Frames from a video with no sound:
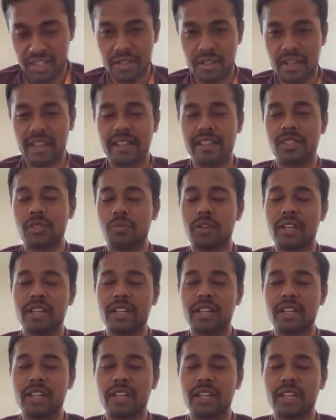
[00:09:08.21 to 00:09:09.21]
like it's
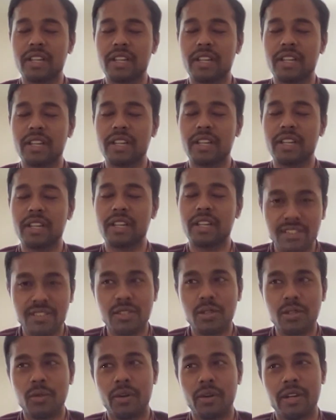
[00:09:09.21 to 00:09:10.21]
very close to
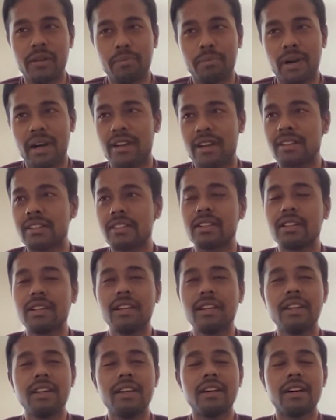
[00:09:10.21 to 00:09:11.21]
Washington Square
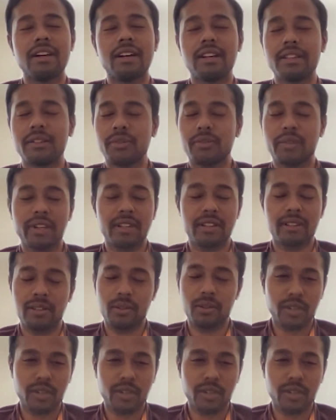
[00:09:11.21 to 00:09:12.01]
Park. You can